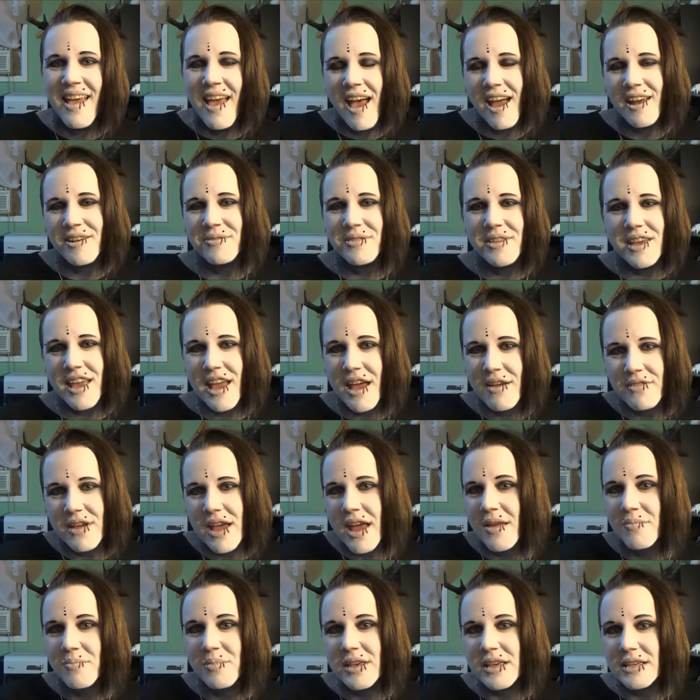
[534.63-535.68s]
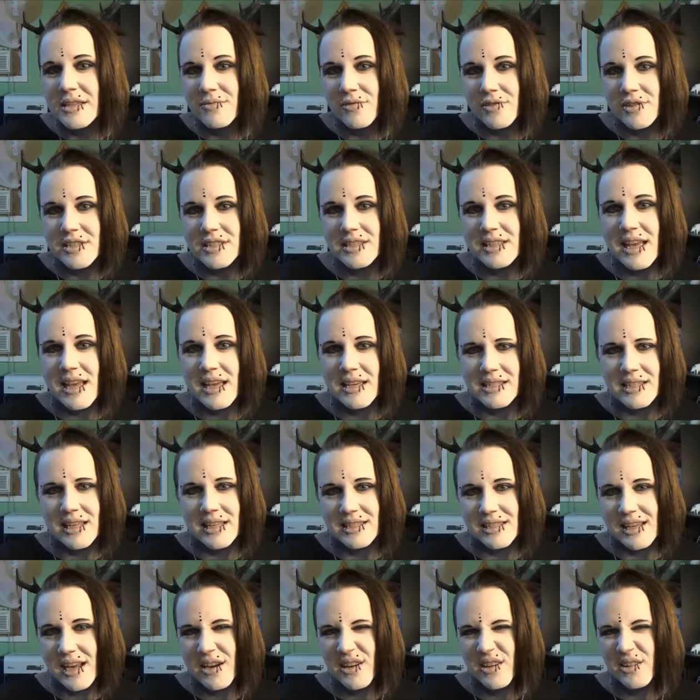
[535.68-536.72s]
I don't think I have a headpiece for the snakes.
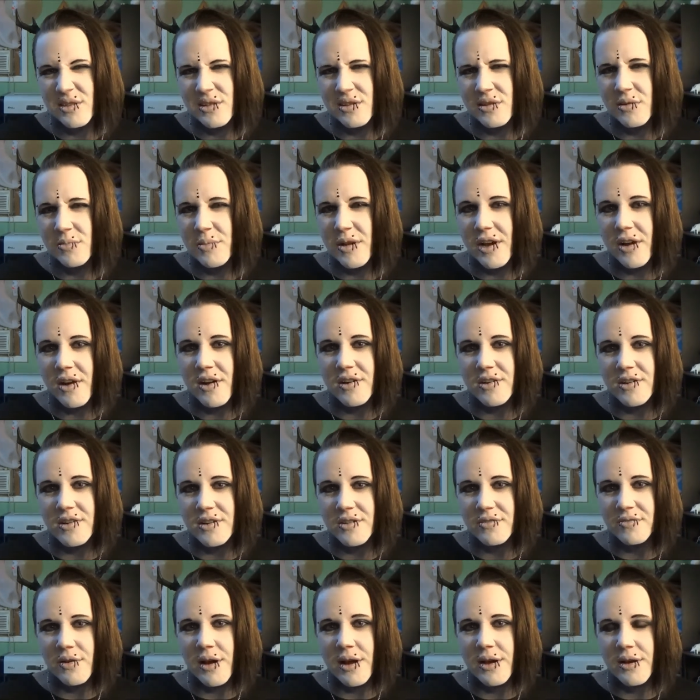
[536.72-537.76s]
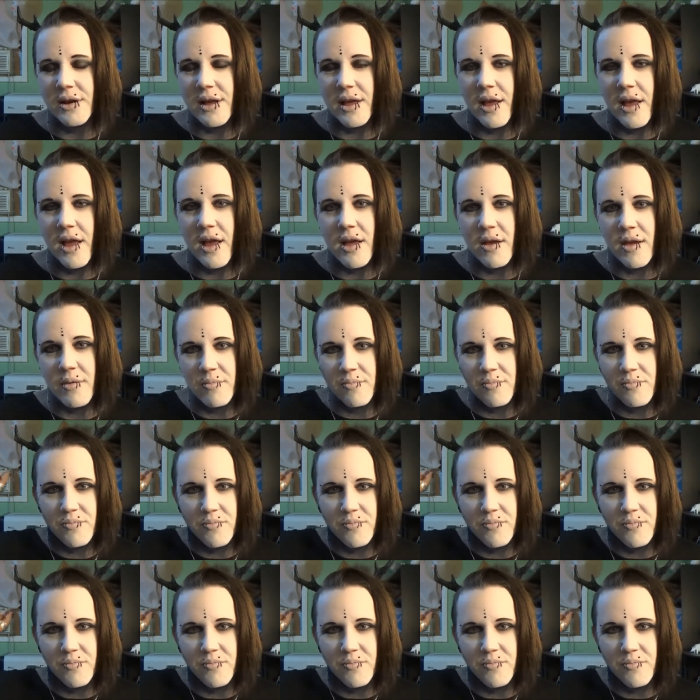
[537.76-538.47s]
It's kind of a little bit harder to find a, a